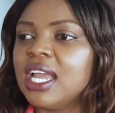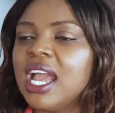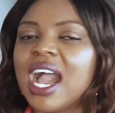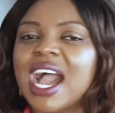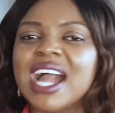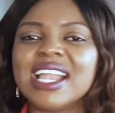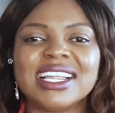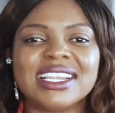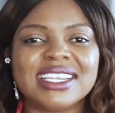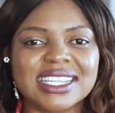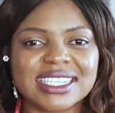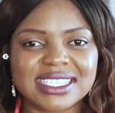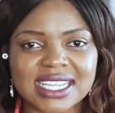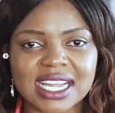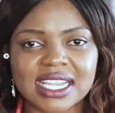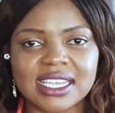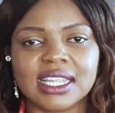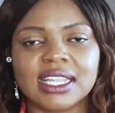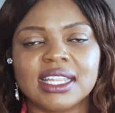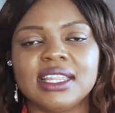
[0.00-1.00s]
and
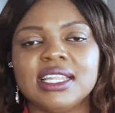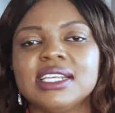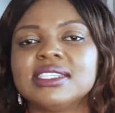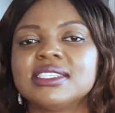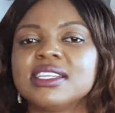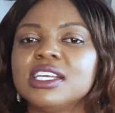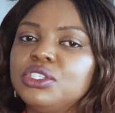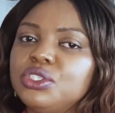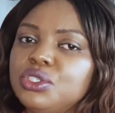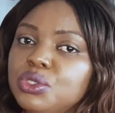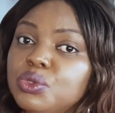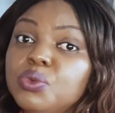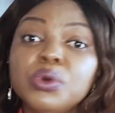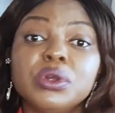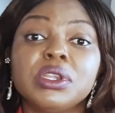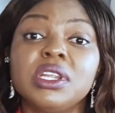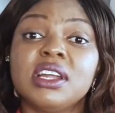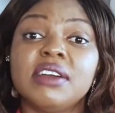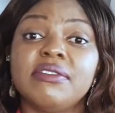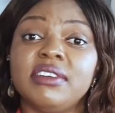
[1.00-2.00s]
understanding things that you
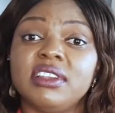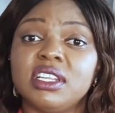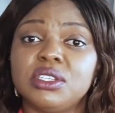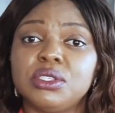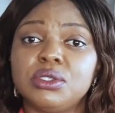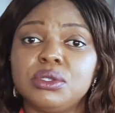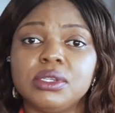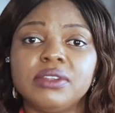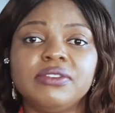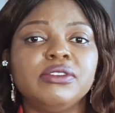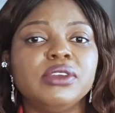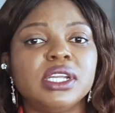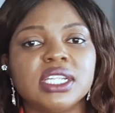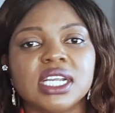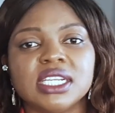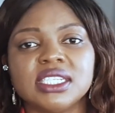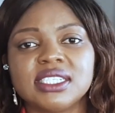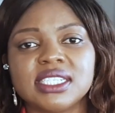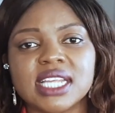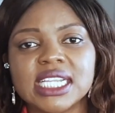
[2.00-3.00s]
wouldn't have understood if you had
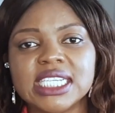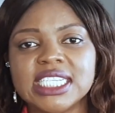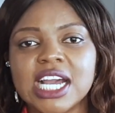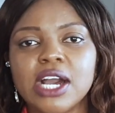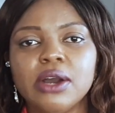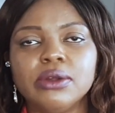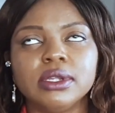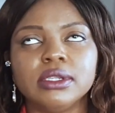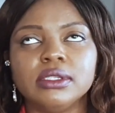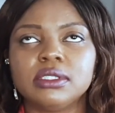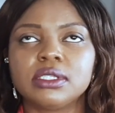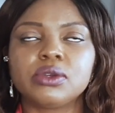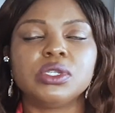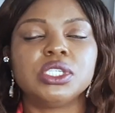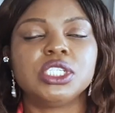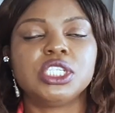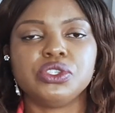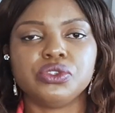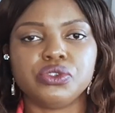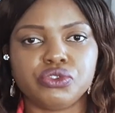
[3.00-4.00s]
just sat down and
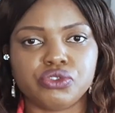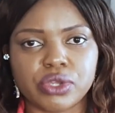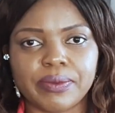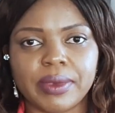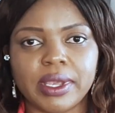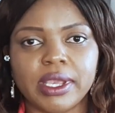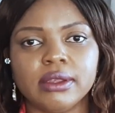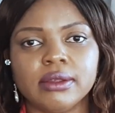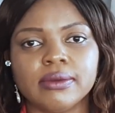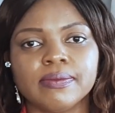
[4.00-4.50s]
continued dreaming.